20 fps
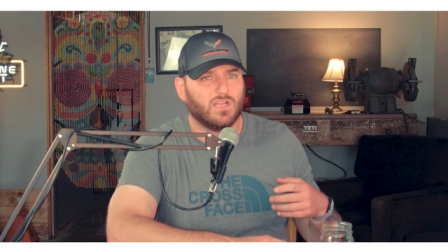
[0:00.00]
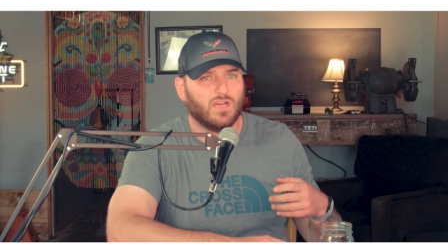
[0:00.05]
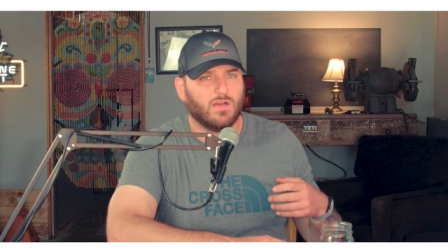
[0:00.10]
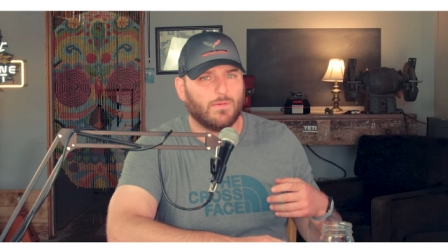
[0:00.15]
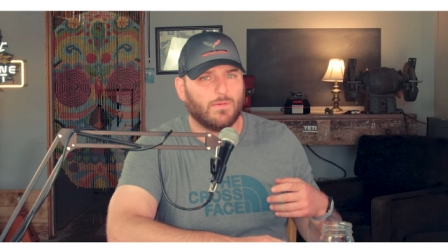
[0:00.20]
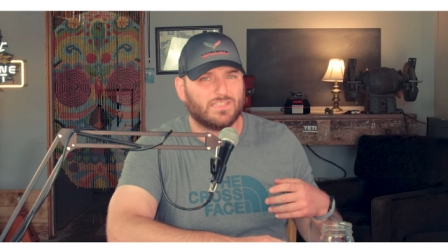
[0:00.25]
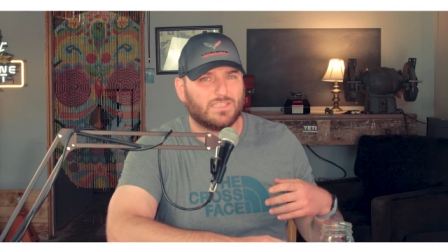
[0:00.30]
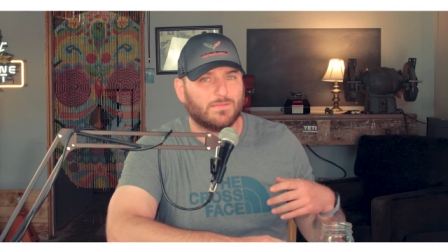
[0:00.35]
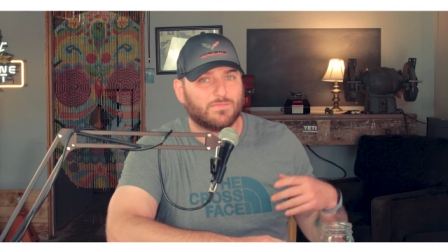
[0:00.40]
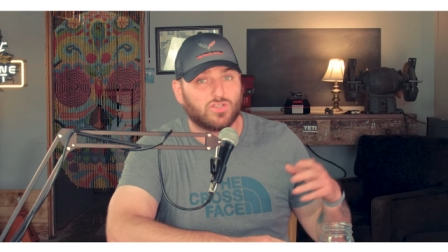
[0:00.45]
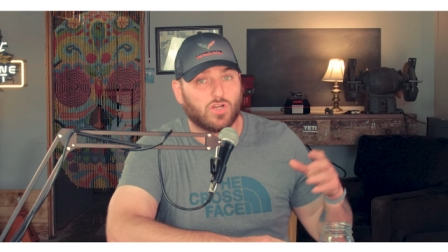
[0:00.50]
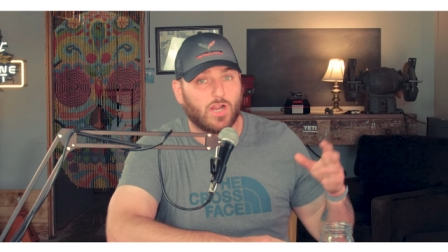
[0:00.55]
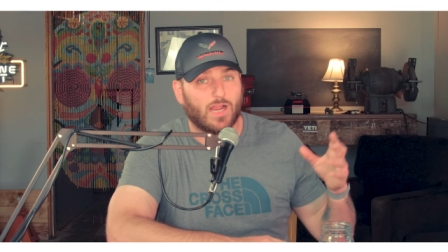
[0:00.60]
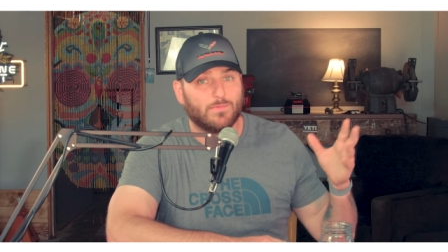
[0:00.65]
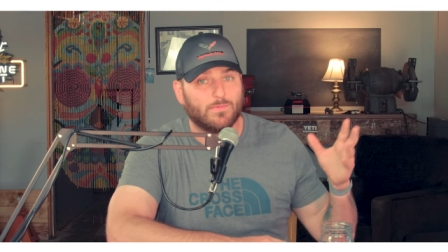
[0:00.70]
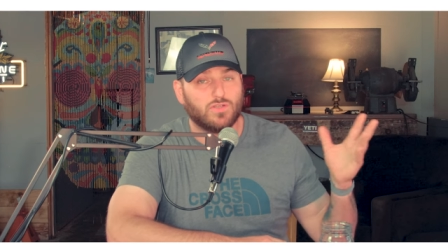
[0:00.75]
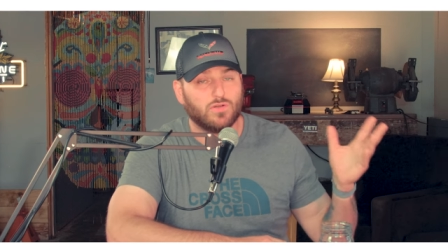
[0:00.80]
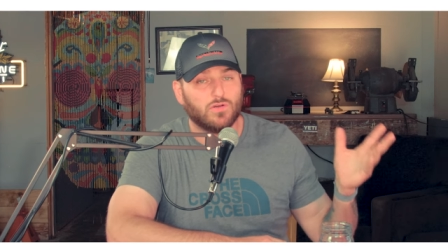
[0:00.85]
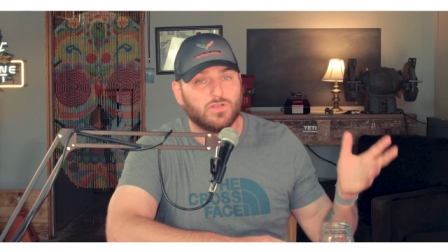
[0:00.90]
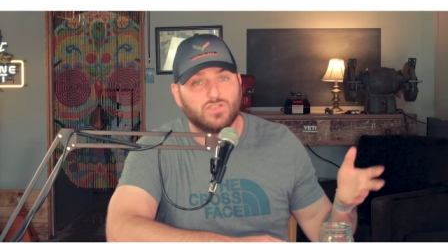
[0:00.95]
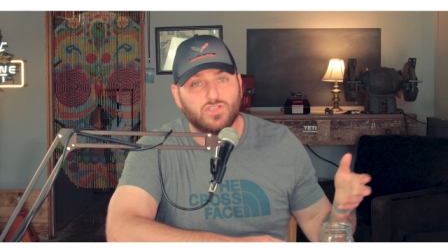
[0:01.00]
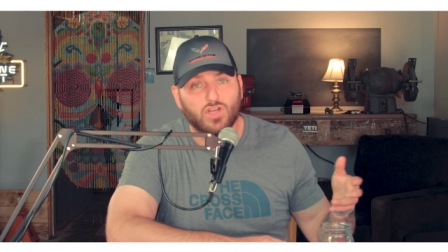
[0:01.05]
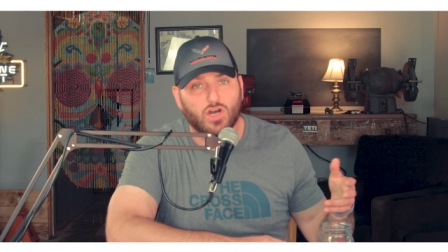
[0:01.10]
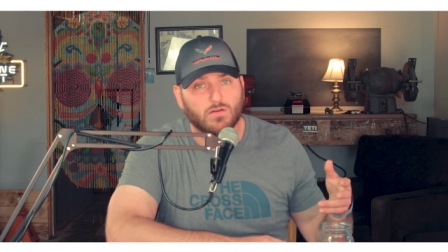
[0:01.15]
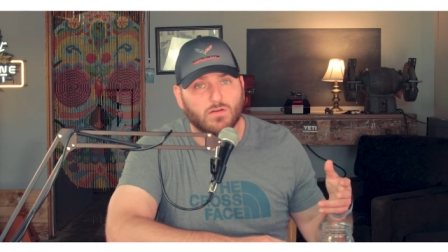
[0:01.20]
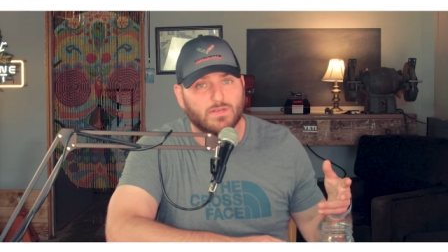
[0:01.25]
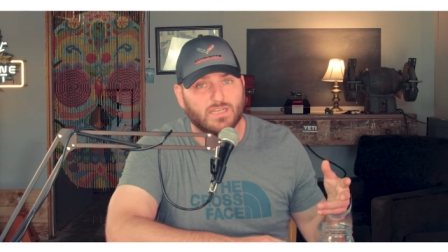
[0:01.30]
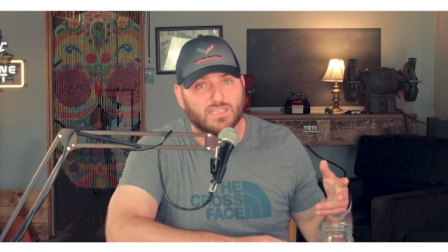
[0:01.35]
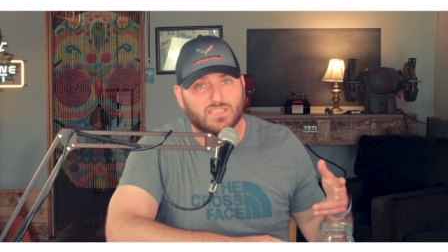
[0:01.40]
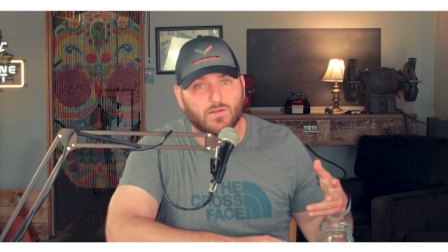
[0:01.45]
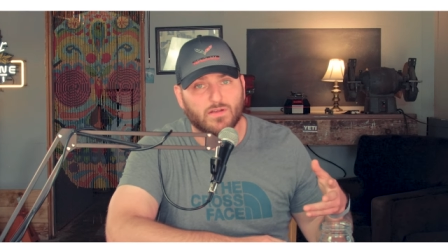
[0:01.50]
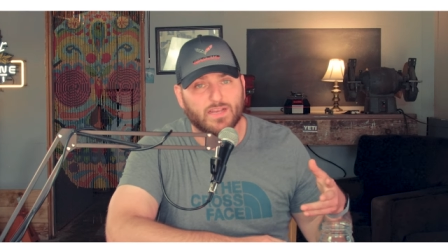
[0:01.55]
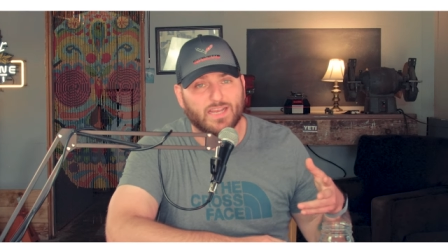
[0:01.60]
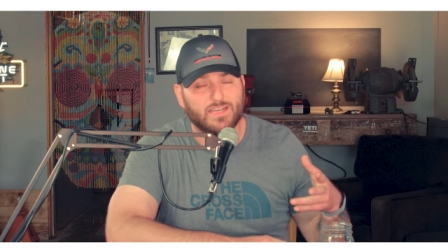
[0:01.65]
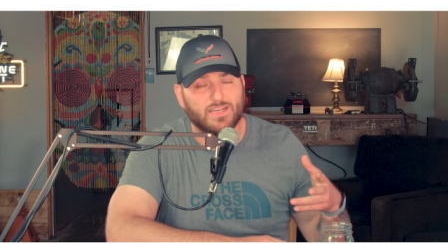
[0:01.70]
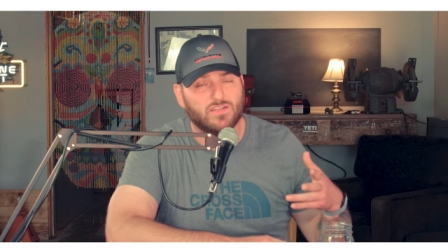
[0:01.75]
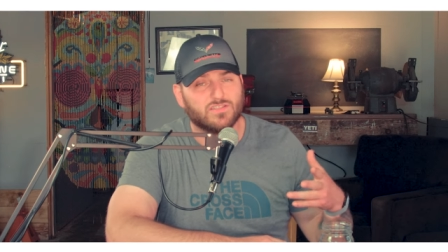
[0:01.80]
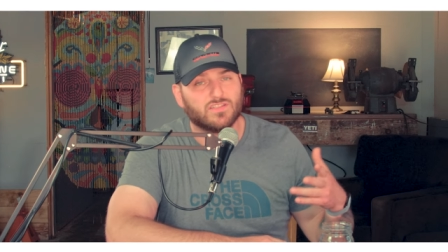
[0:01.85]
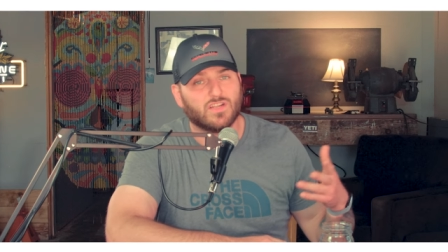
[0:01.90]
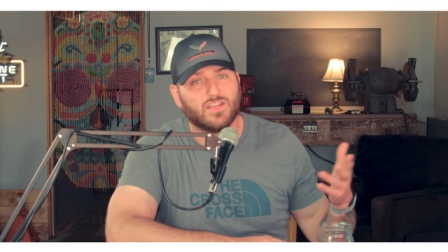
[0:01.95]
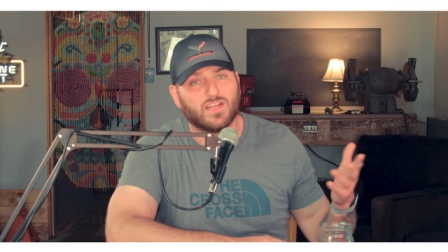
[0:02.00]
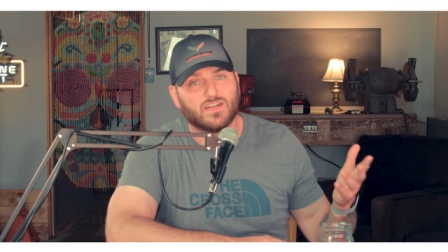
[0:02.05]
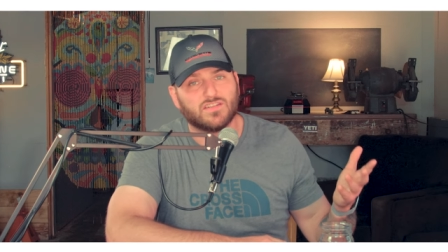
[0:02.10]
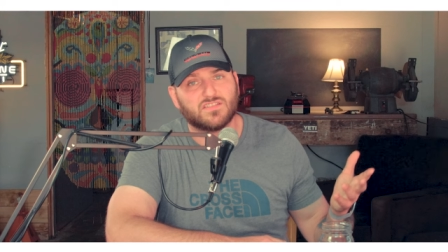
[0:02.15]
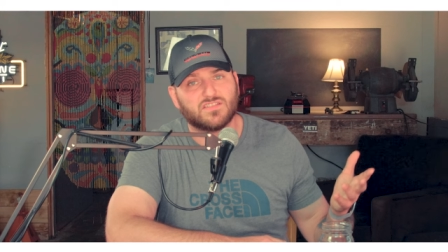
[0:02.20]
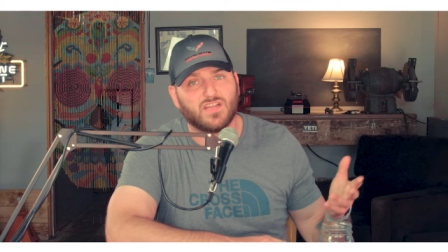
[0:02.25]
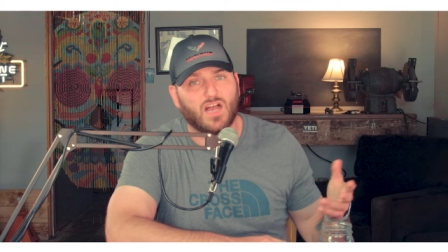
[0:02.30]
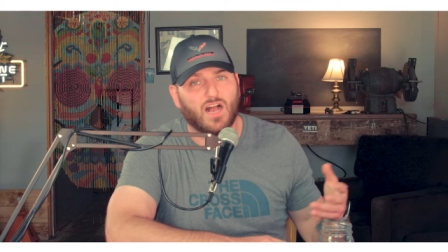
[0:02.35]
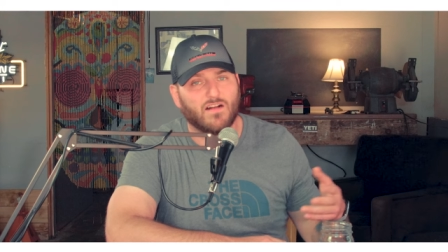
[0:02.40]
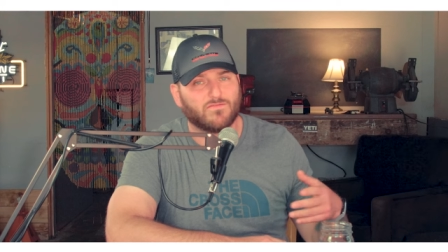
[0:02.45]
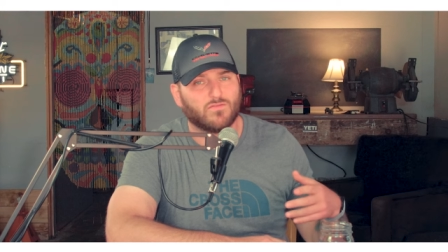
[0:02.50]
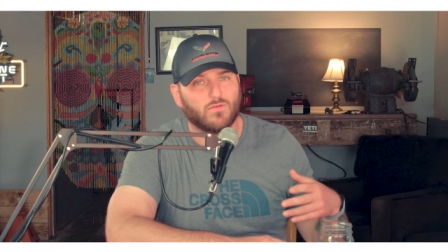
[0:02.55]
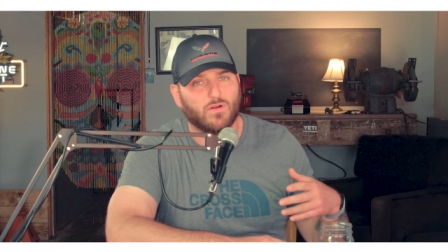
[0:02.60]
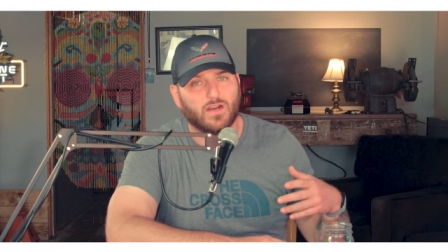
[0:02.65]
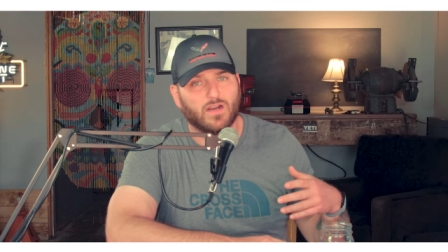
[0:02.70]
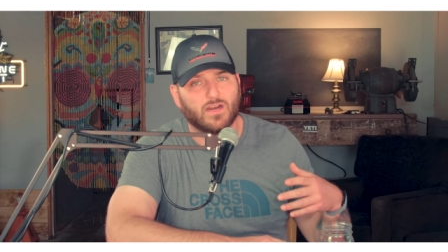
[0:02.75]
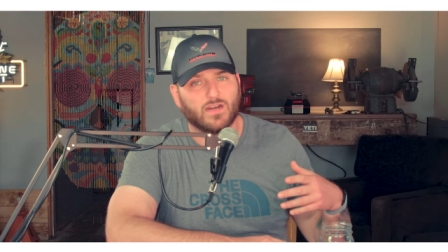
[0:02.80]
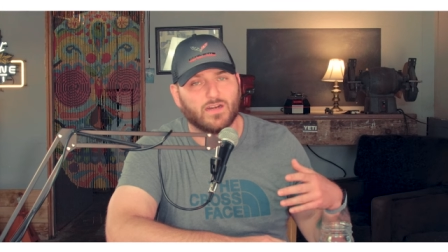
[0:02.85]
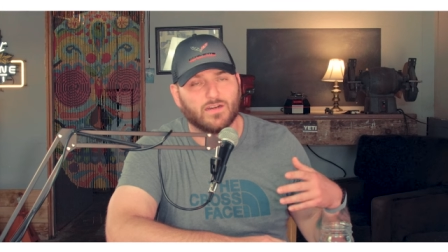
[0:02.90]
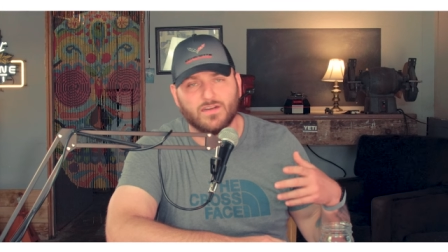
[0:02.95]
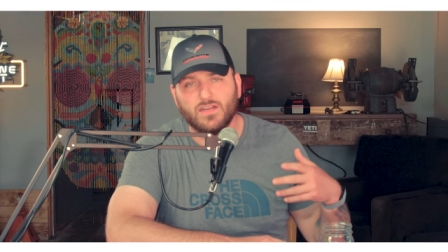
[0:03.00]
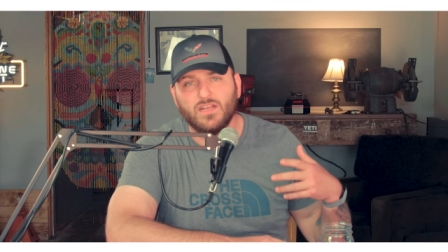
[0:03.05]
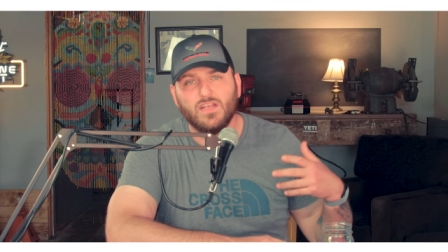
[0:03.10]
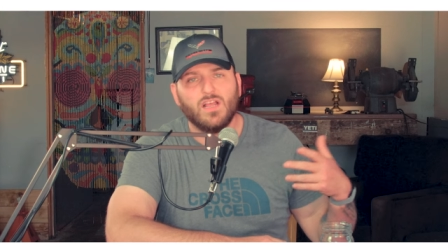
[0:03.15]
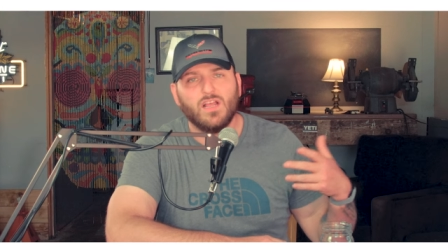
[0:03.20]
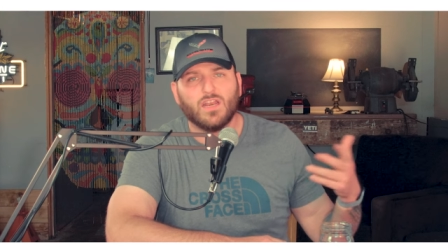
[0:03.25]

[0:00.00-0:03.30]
um, I subscribed to Adobe so I can use all their software and